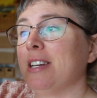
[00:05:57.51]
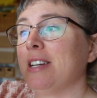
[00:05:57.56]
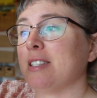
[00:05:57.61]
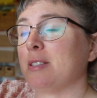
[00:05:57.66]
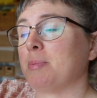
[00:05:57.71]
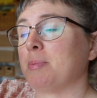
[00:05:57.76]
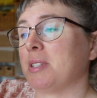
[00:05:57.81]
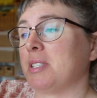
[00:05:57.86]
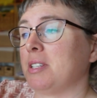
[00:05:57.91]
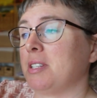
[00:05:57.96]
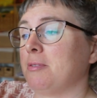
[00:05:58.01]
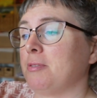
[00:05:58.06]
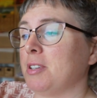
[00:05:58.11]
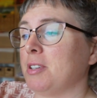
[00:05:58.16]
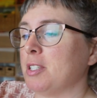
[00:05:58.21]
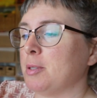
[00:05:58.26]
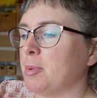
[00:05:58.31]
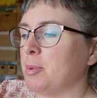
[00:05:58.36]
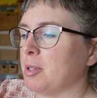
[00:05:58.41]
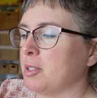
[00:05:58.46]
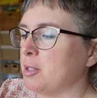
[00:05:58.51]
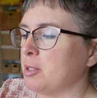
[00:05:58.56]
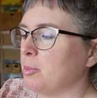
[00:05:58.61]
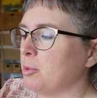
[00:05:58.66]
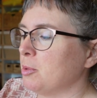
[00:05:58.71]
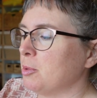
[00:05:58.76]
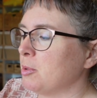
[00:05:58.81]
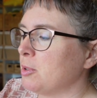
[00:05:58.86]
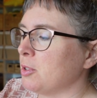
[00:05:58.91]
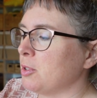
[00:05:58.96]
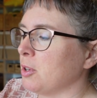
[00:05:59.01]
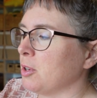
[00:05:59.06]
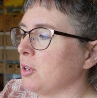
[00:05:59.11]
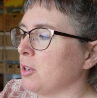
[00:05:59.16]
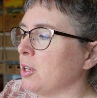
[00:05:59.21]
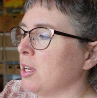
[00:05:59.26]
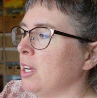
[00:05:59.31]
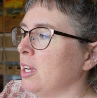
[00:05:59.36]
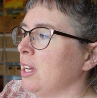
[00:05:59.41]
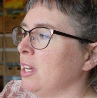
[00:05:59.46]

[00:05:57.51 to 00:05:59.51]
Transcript: as plastic free as possible, so